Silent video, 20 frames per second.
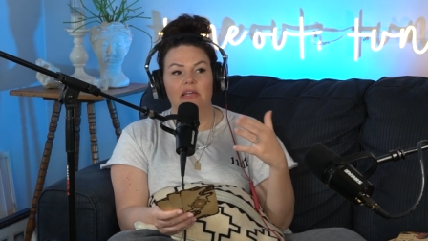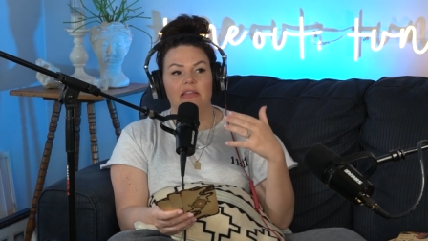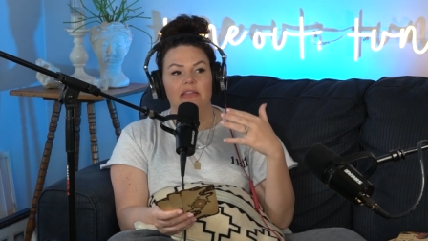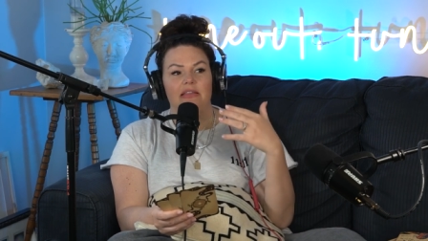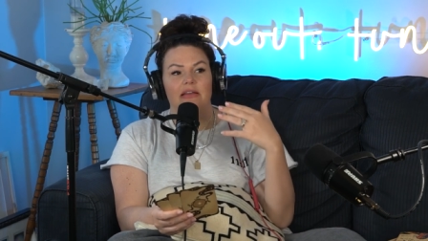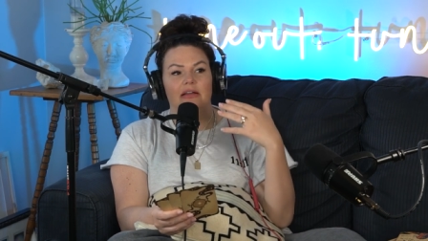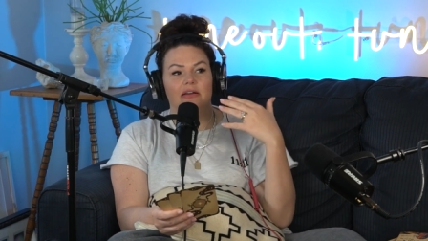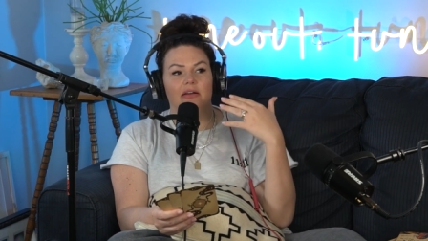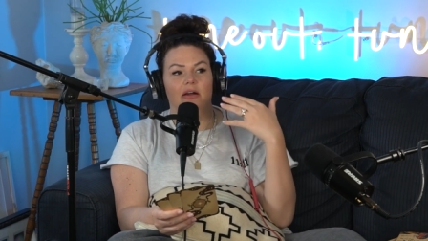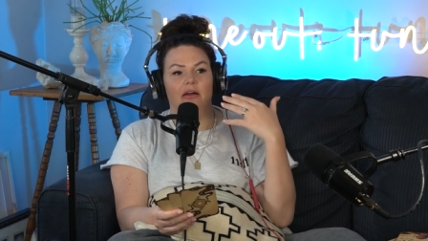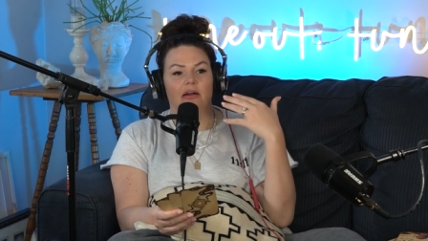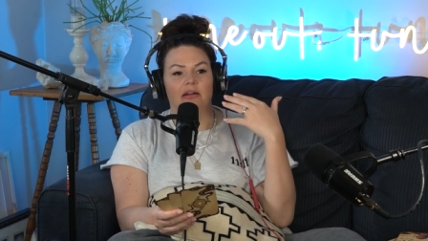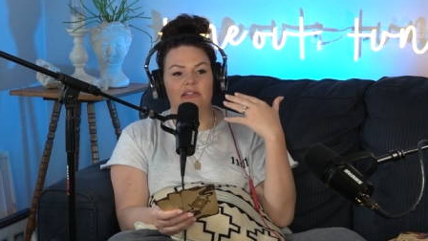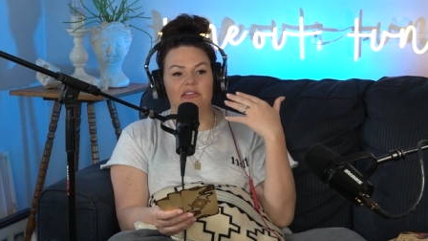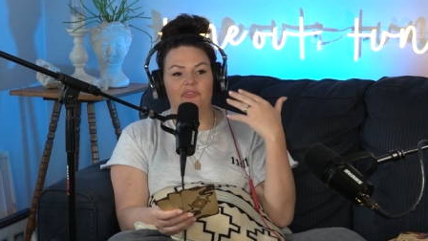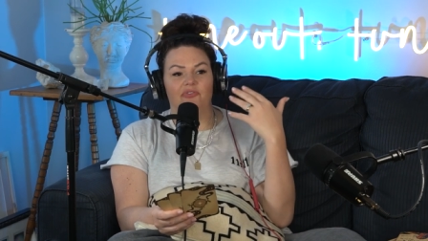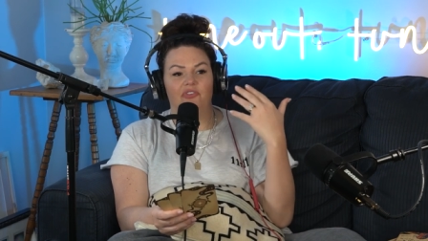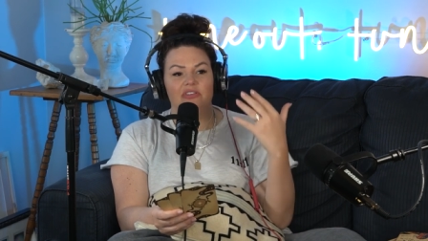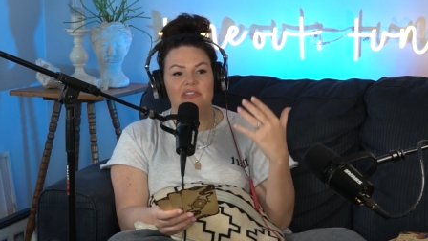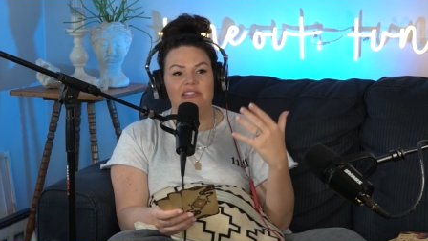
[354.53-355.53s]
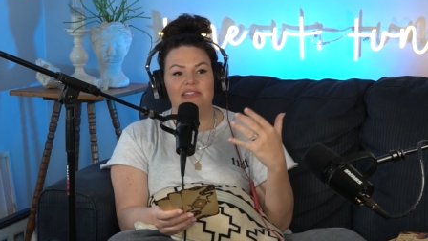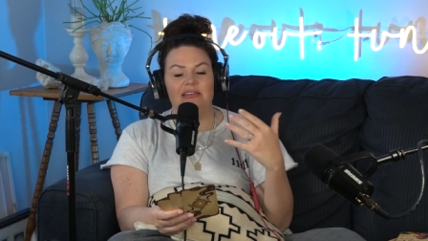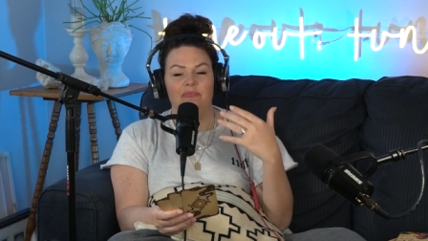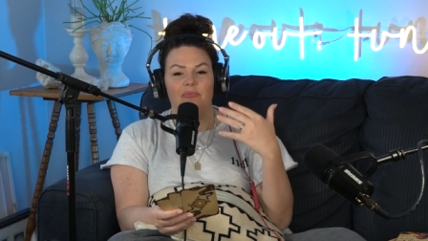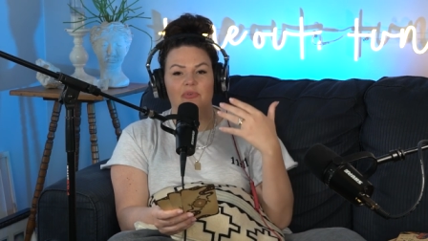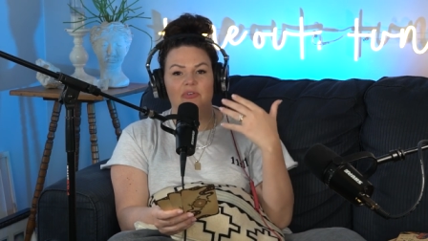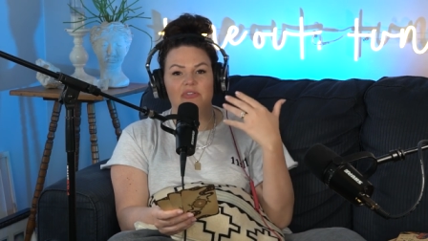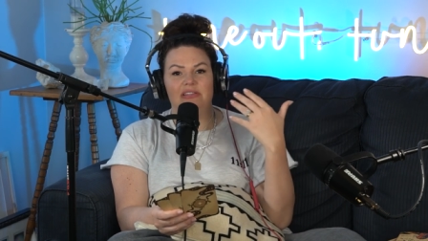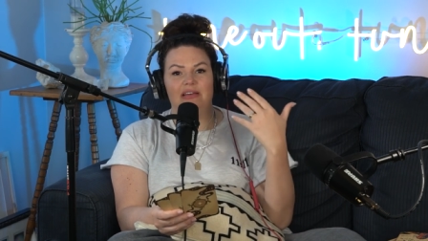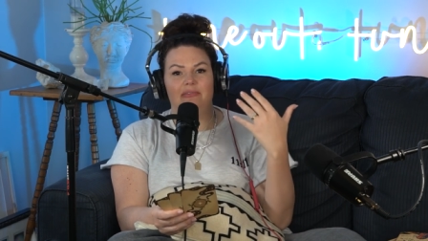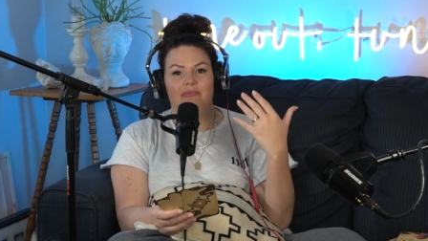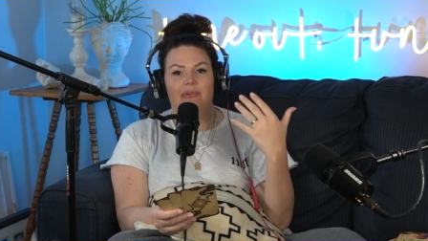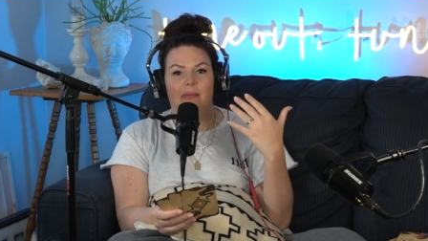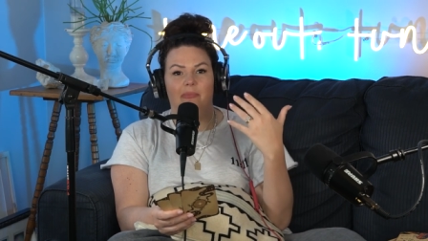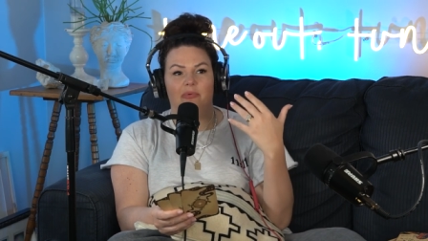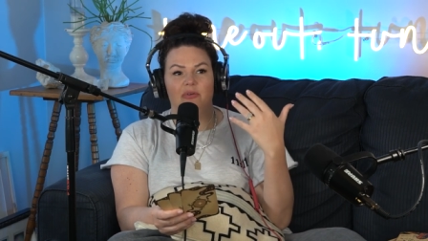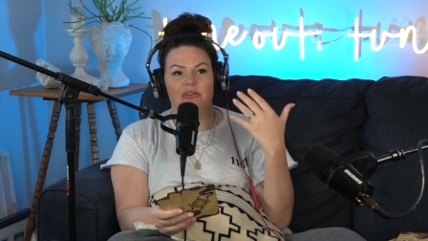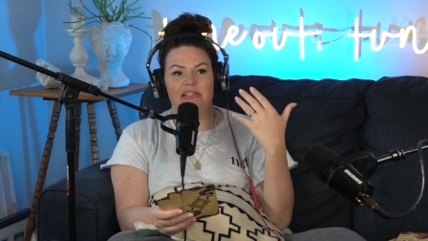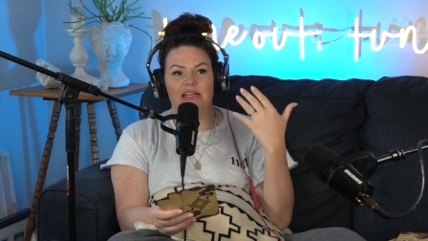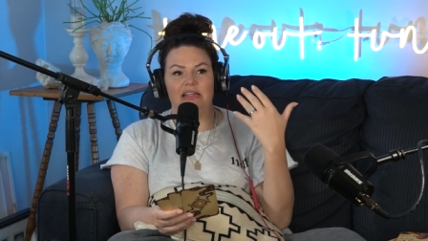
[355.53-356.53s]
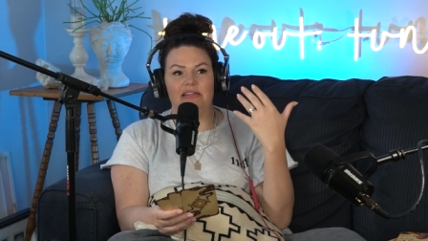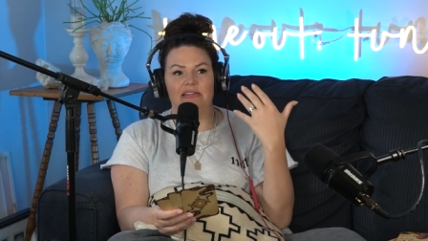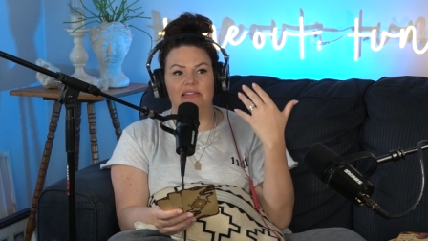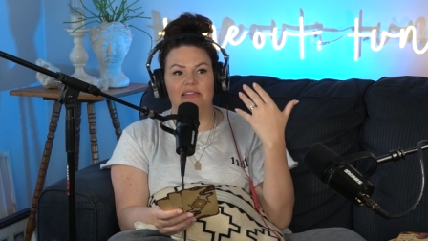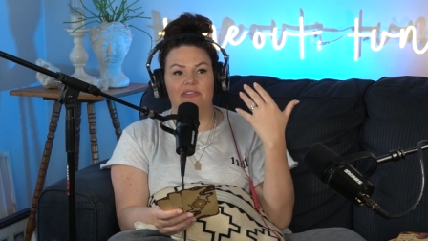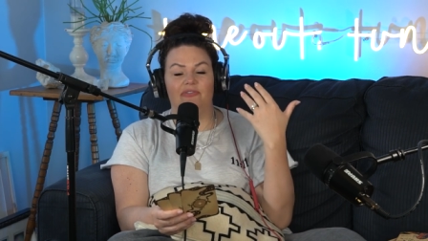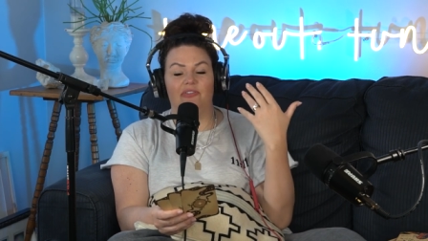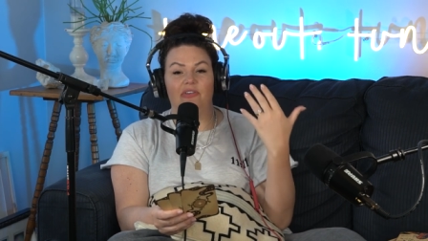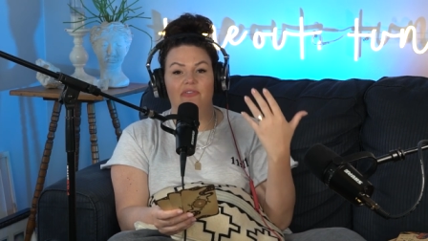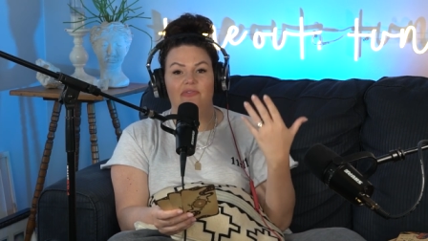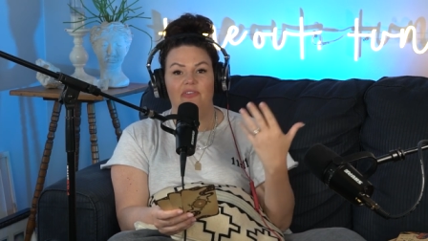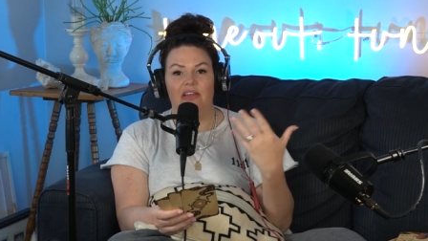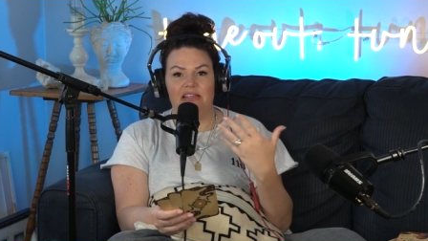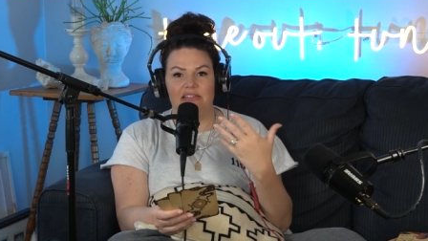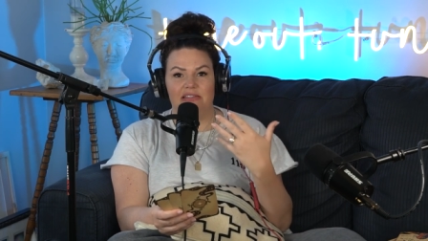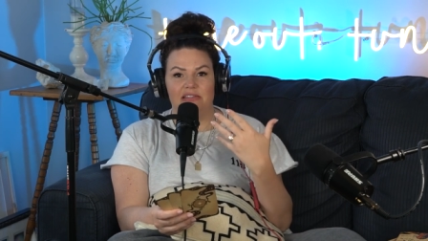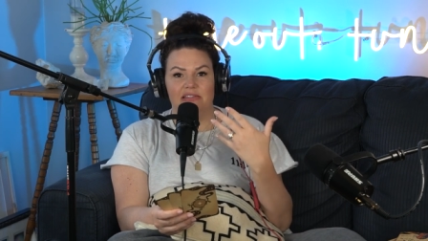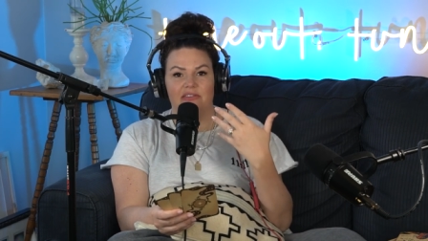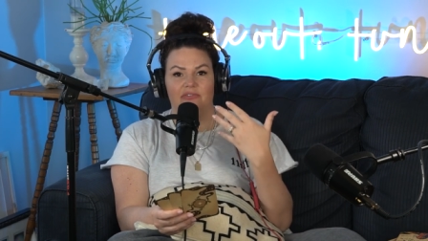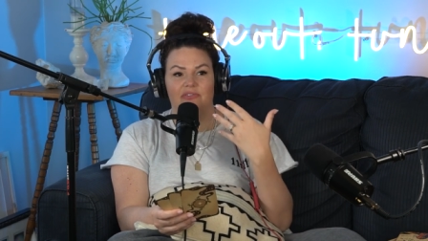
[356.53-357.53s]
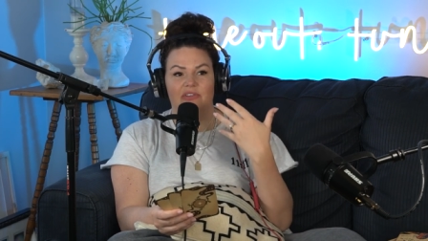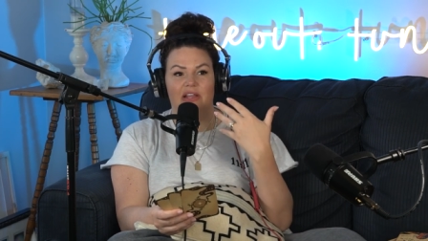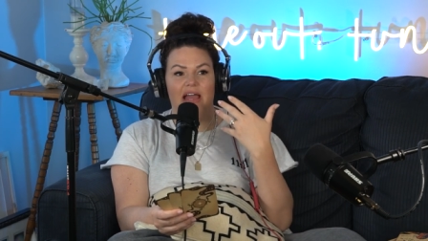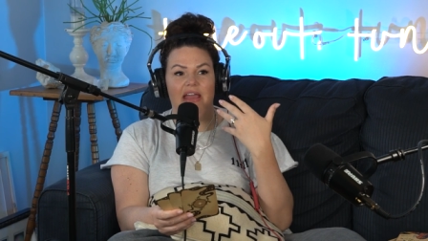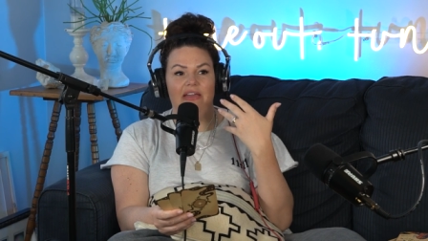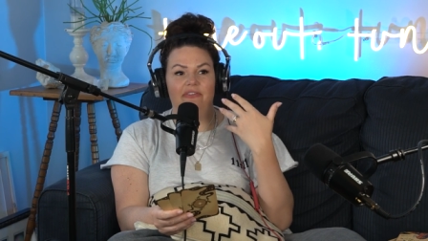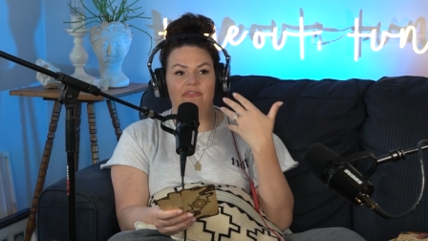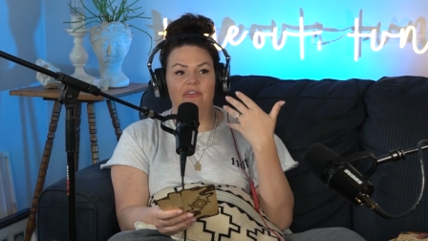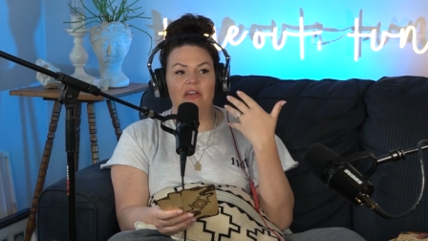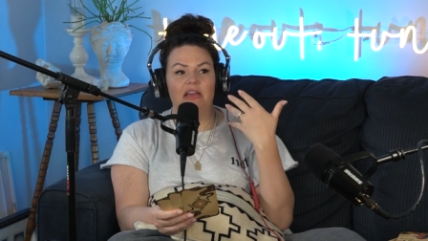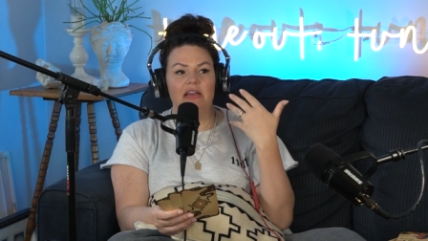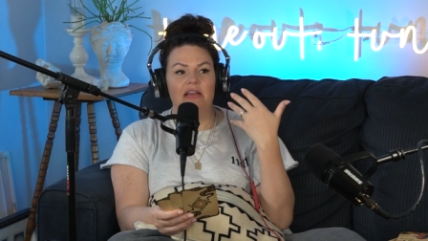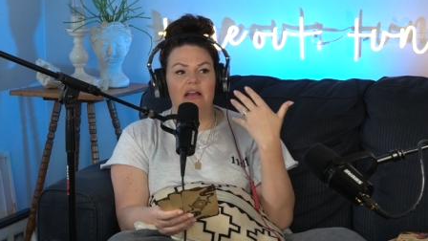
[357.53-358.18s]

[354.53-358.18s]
there are different symbols that represent different phases of life,